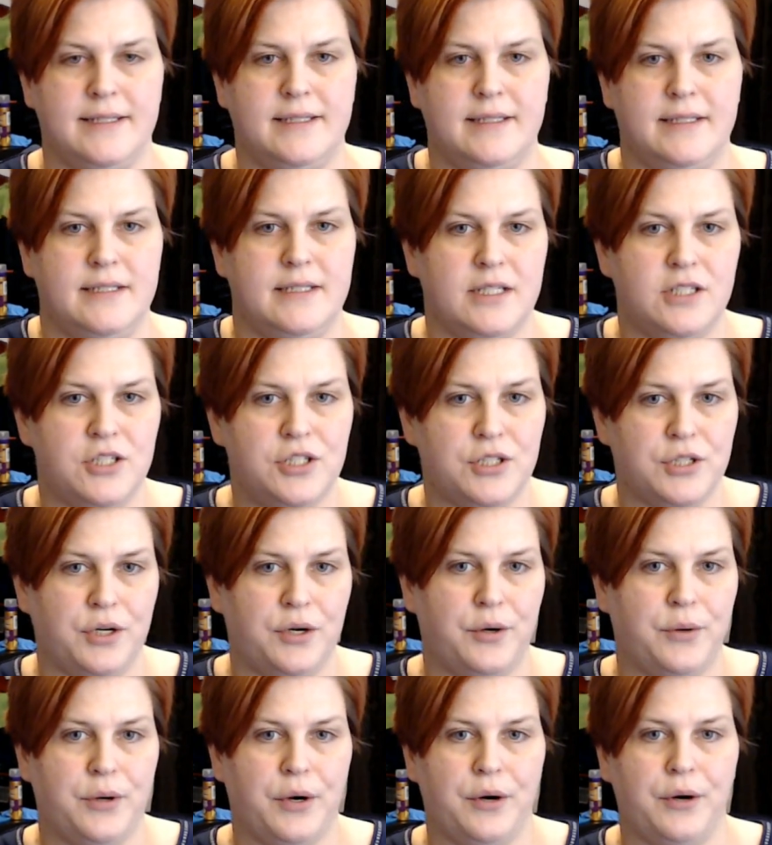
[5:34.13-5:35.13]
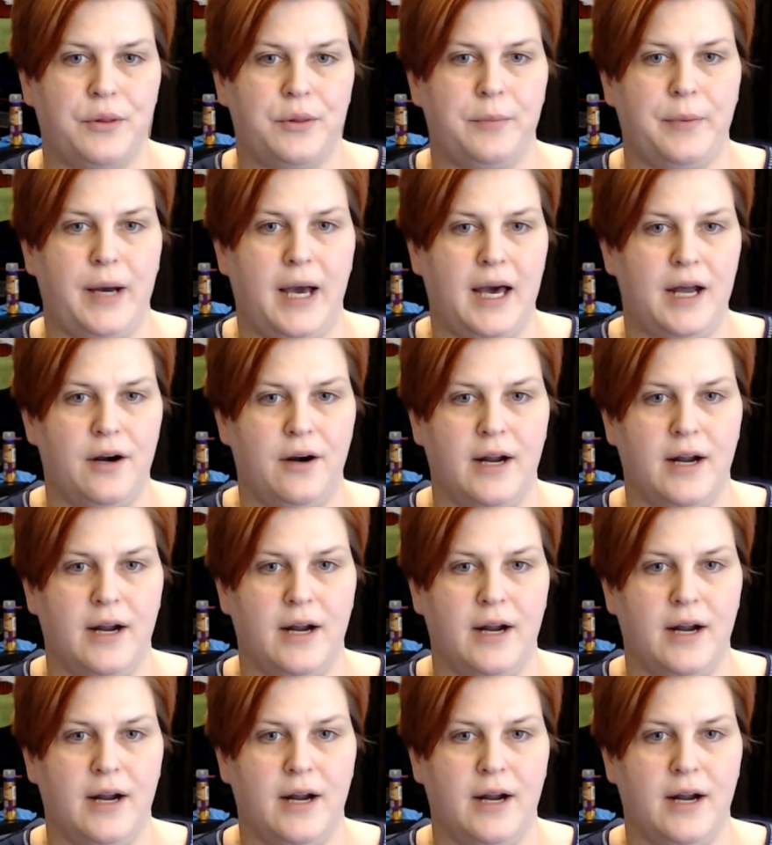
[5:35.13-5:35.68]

did show her the pattern.